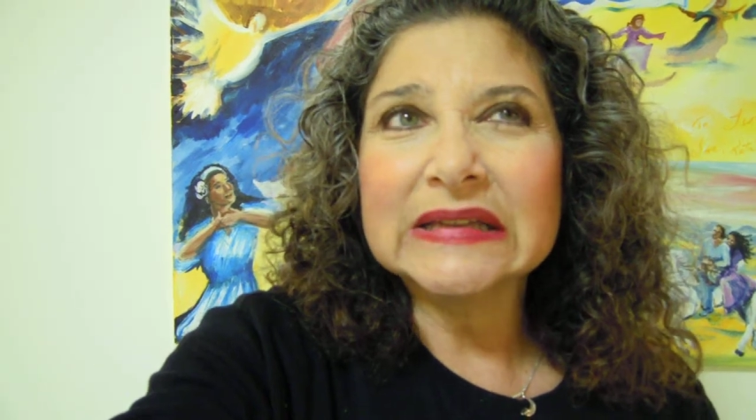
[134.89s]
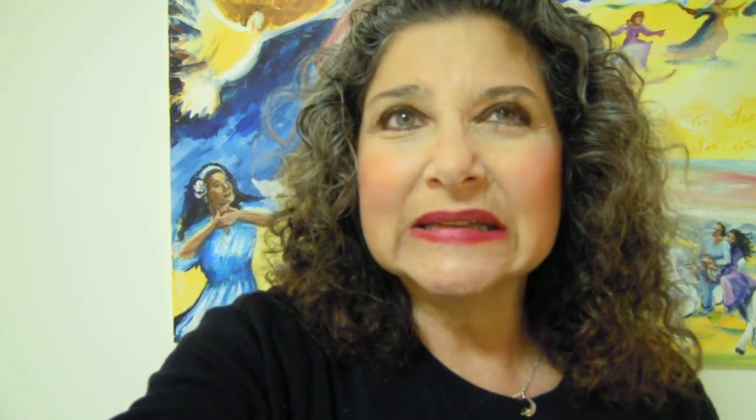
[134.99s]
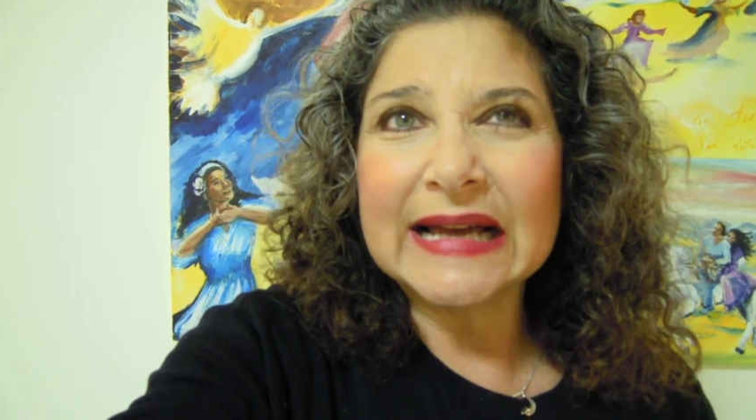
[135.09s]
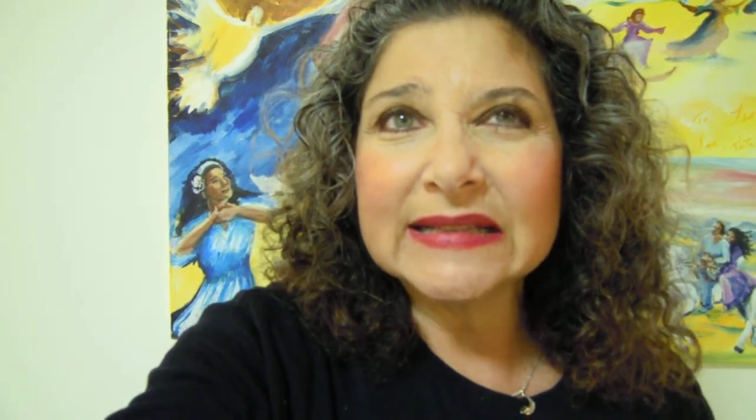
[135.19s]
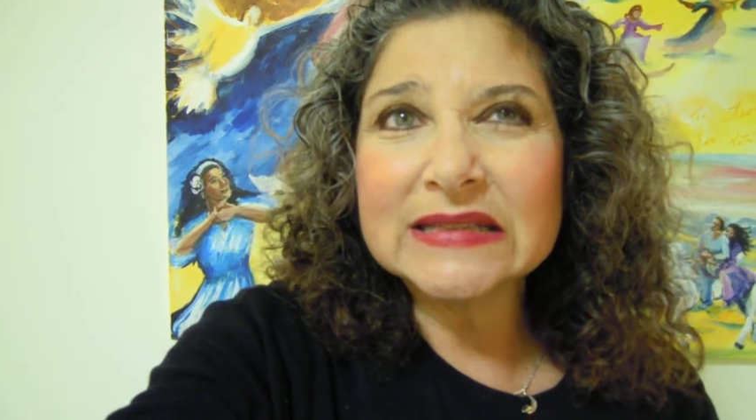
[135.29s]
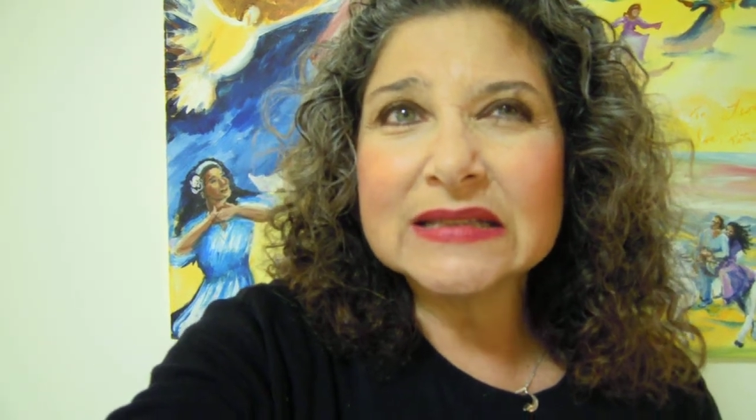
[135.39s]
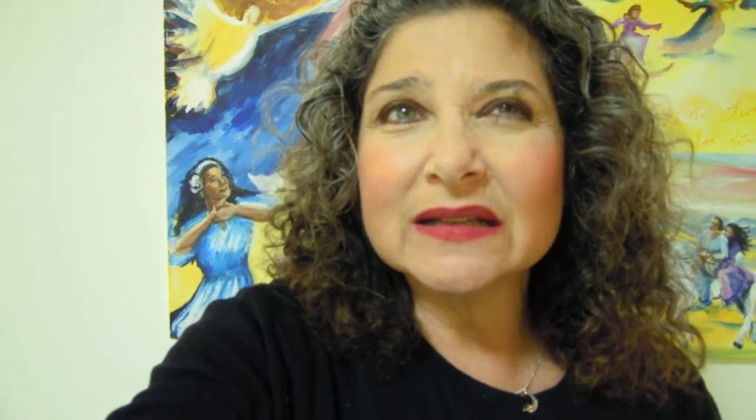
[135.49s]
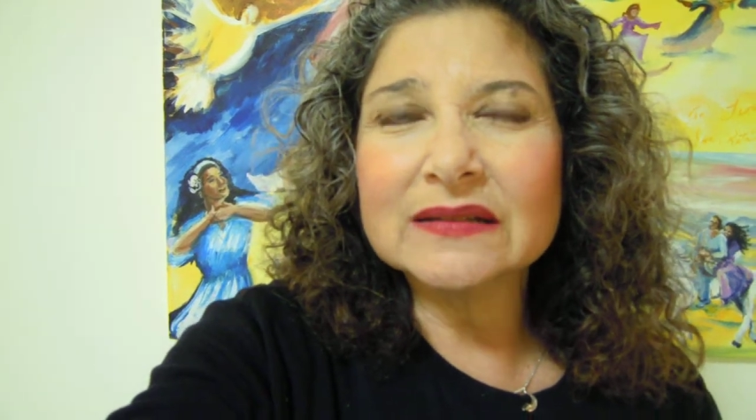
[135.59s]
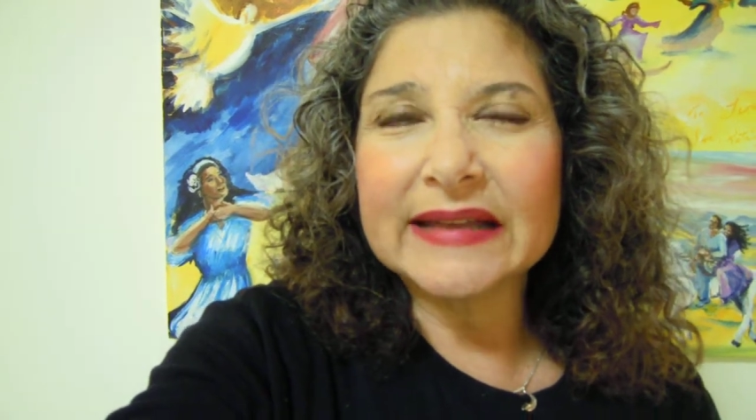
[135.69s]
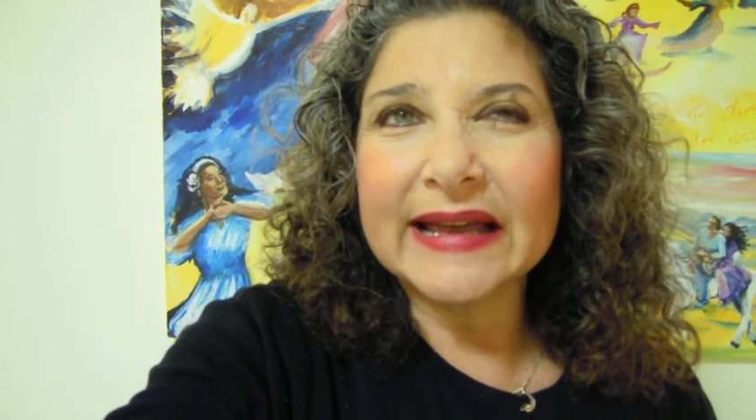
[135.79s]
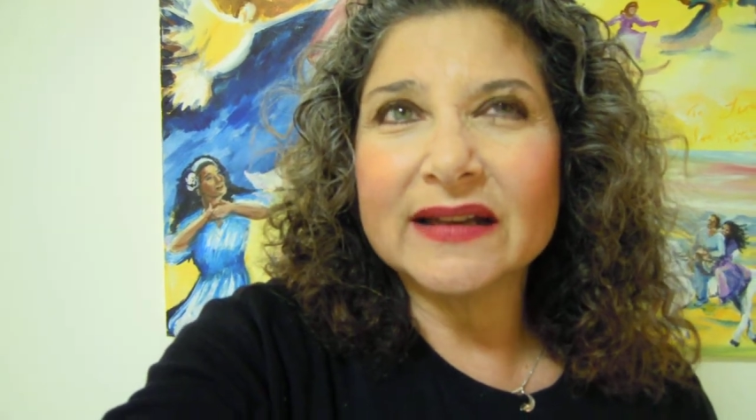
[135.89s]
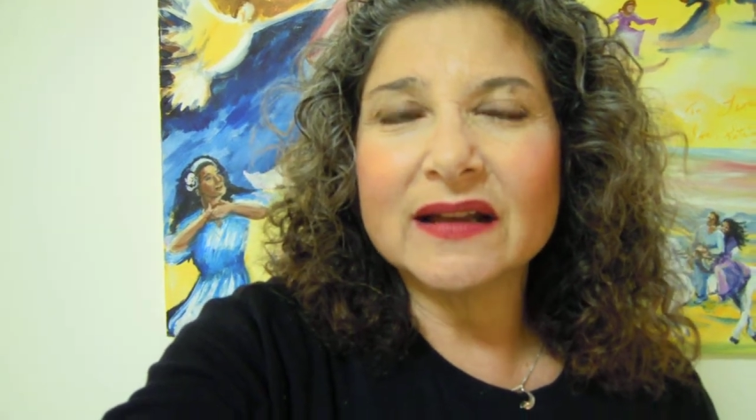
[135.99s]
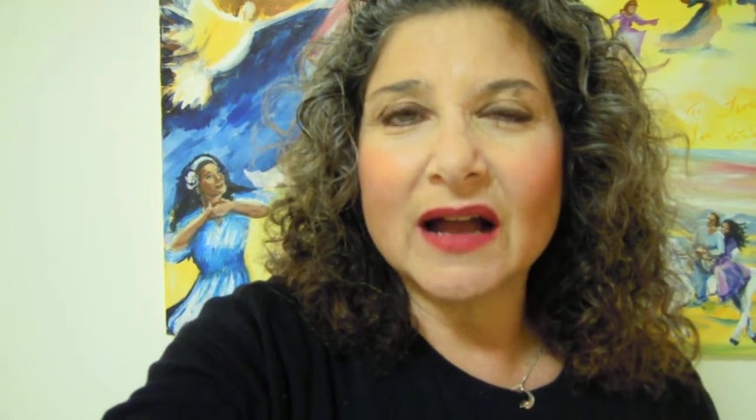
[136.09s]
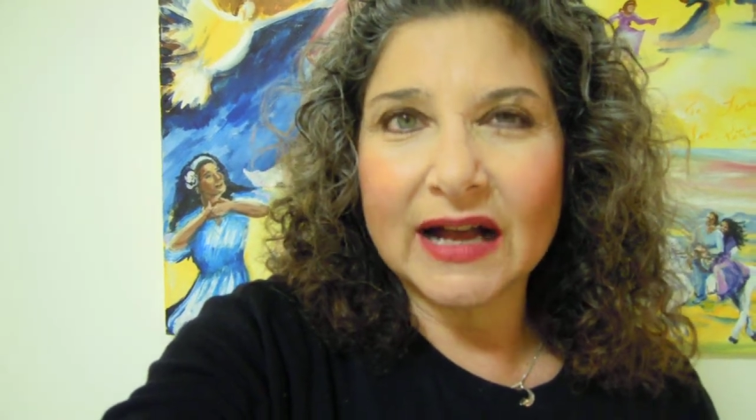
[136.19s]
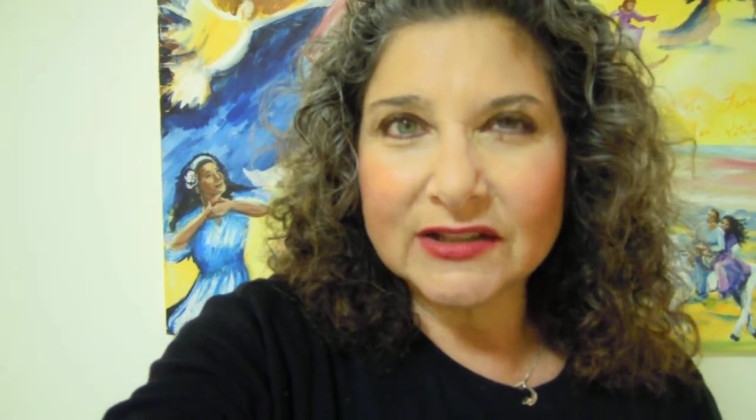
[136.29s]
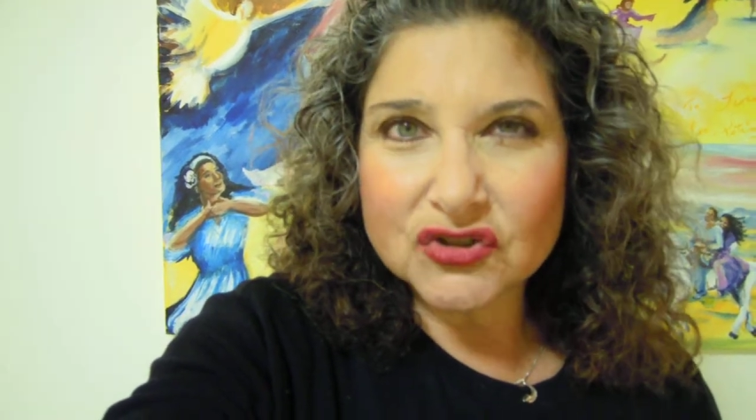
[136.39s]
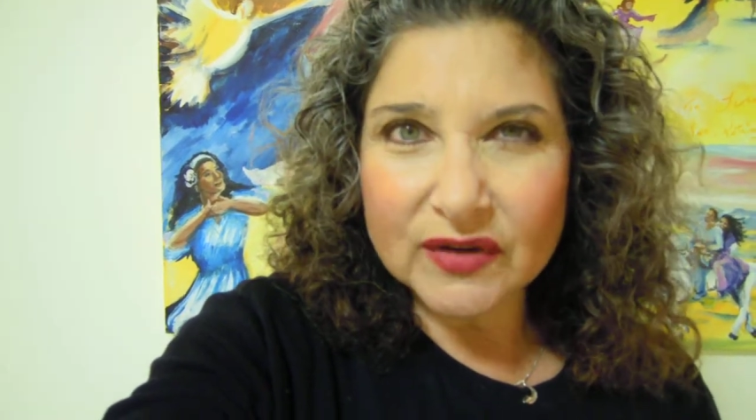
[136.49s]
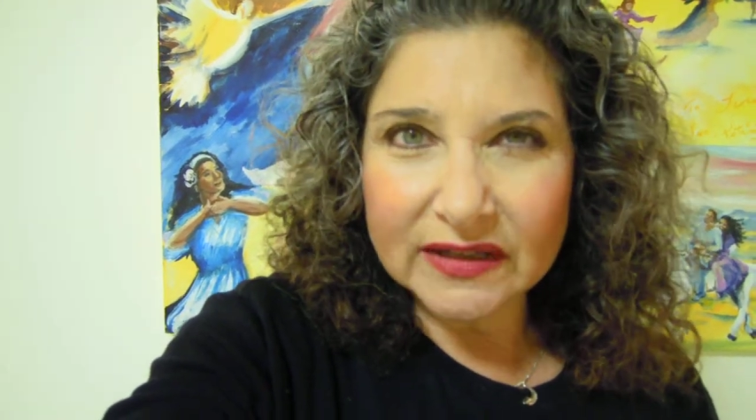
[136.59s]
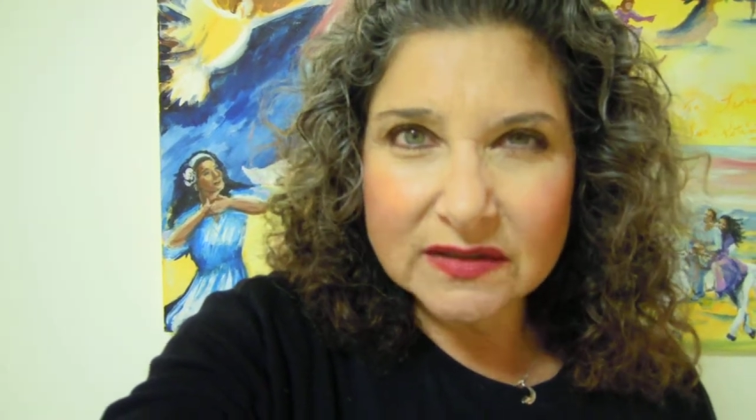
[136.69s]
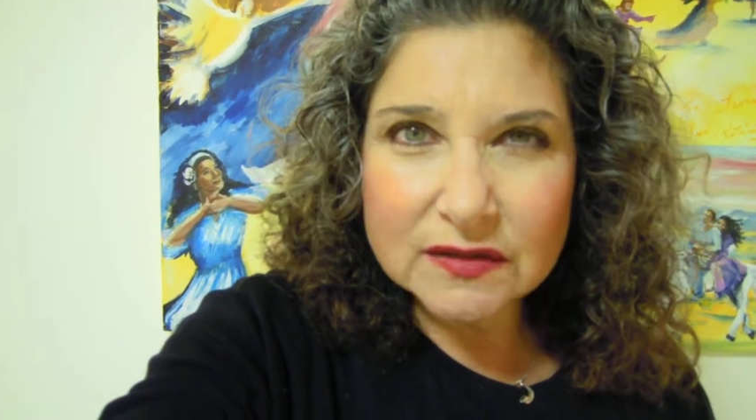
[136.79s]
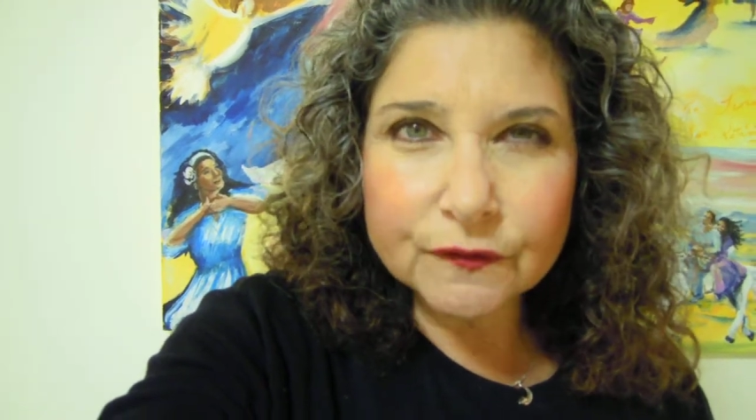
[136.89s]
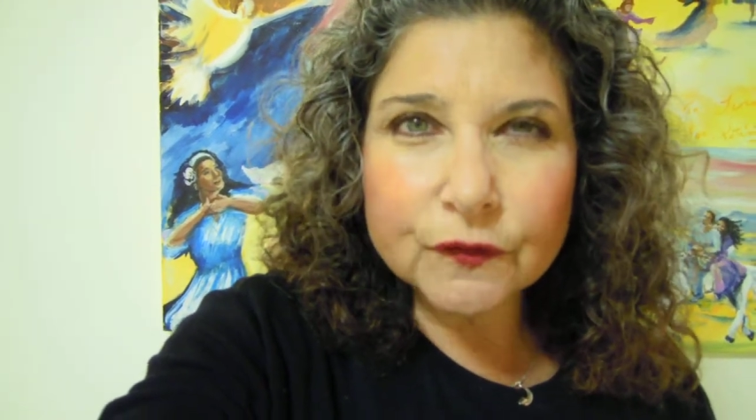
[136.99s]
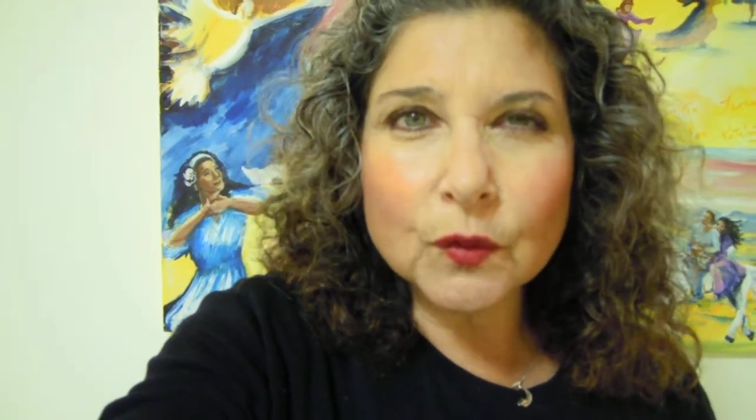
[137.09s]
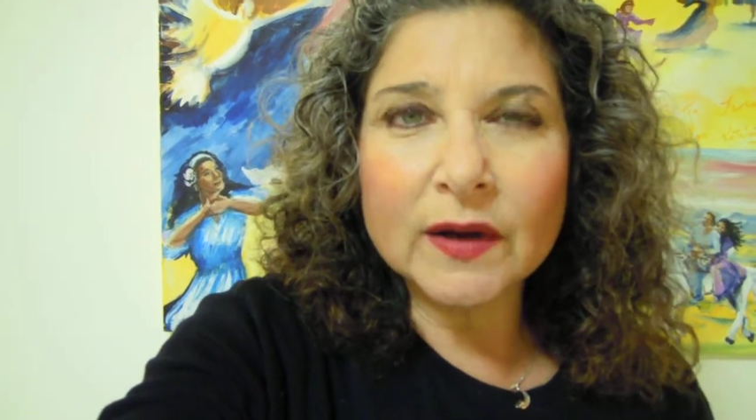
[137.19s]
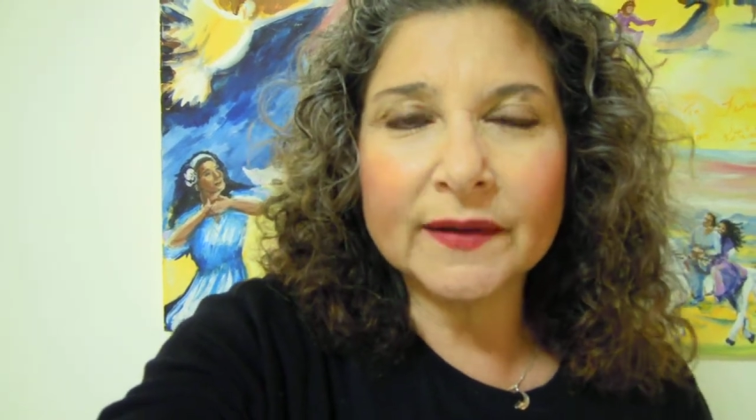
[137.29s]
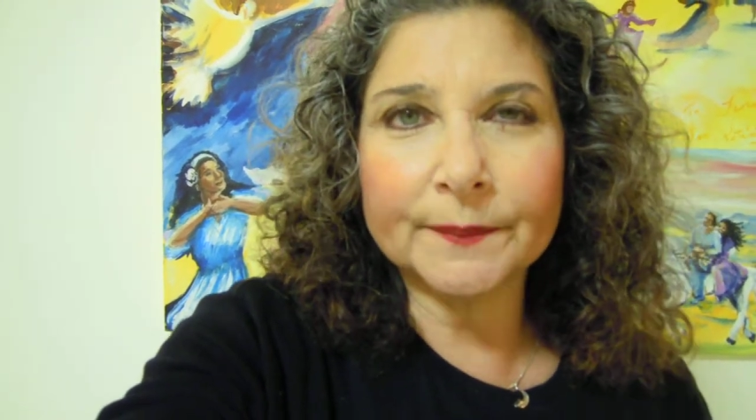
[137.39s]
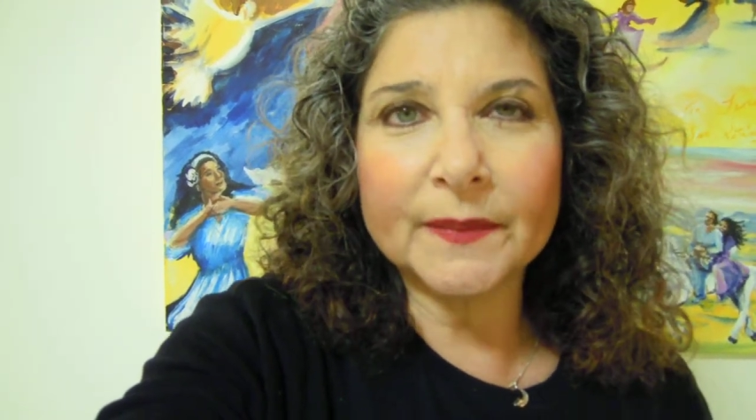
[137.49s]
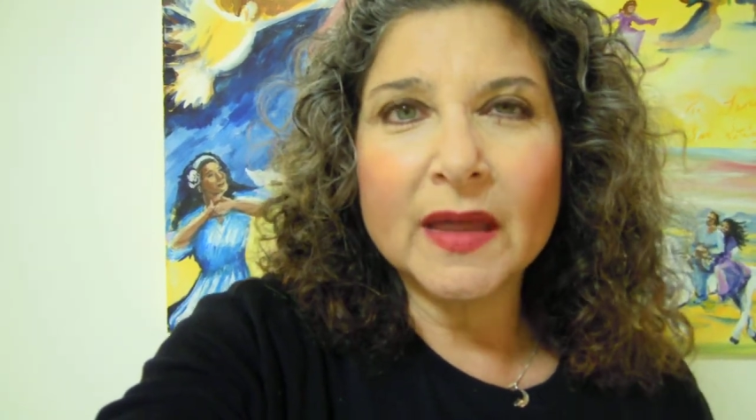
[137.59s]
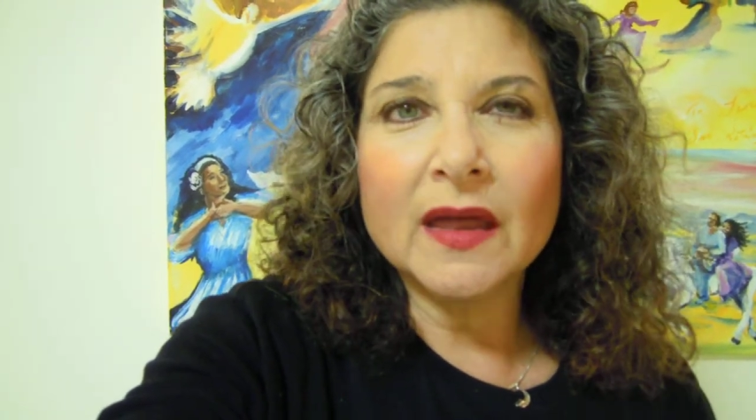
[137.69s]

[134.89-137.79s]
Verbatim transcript: Let's let God transform